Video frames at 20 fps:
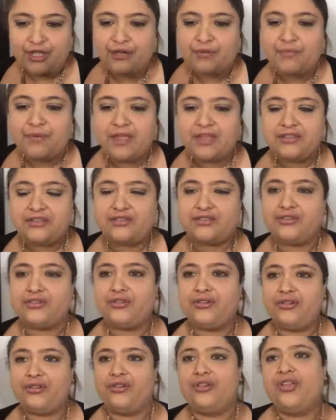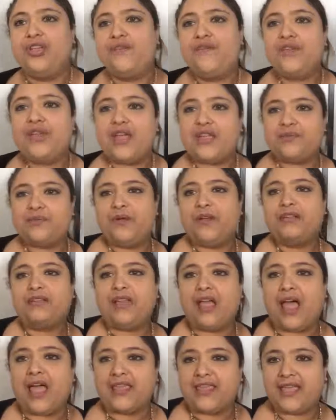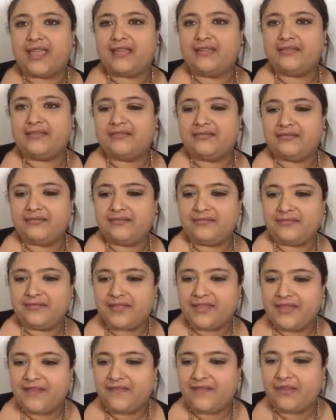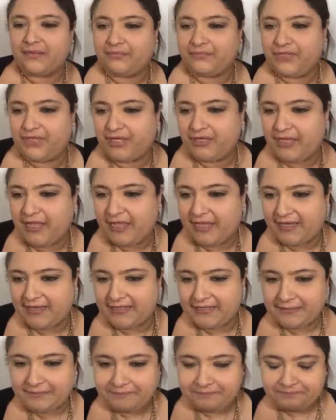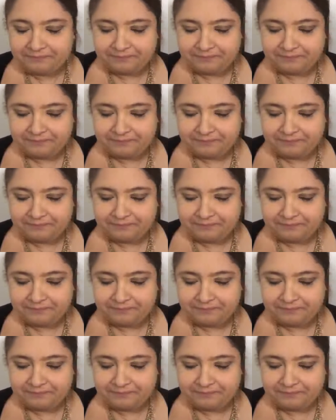which, if you guys want, I can give them to you guys.